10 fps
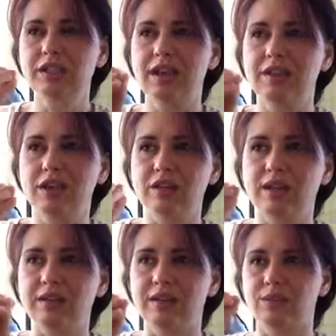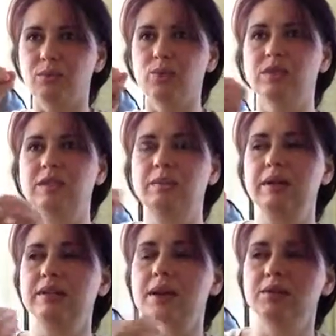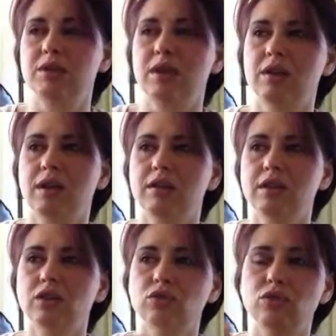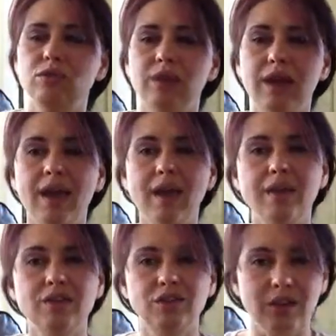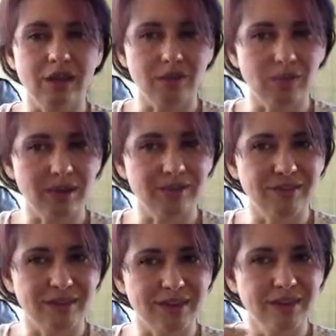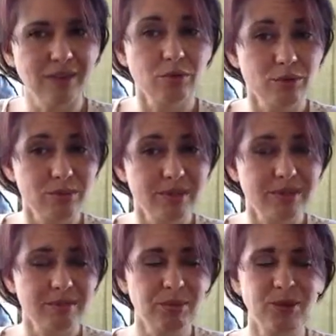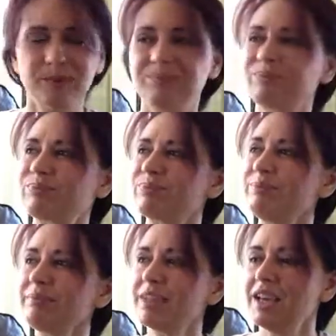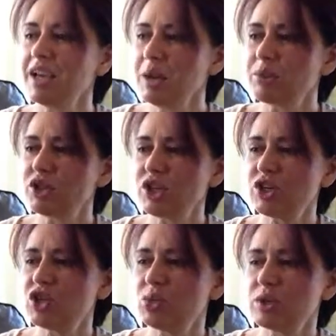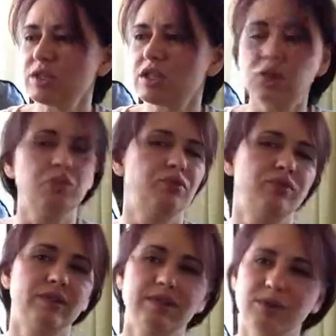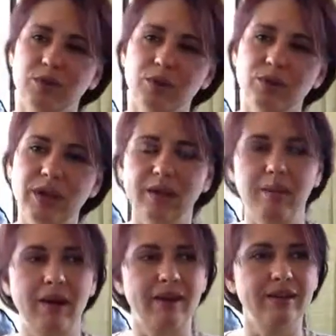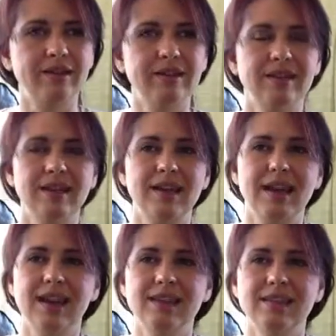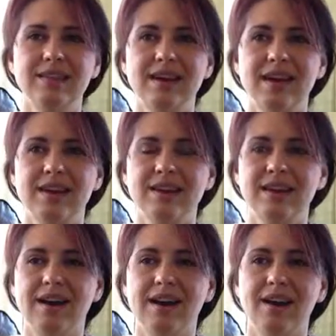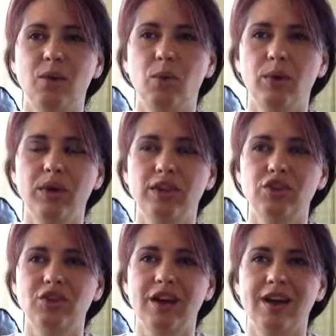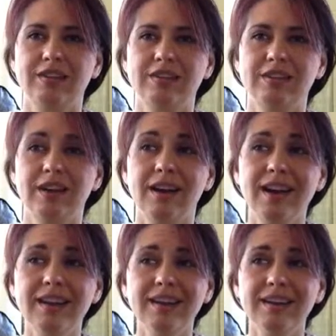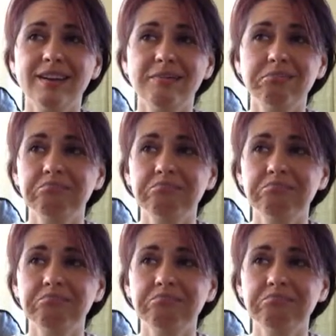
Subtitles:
together and were spending time together, I think due to the age and way of thinking. It was pretty similar. But Sergio was the goof, with no doubt about it, and then we just kind of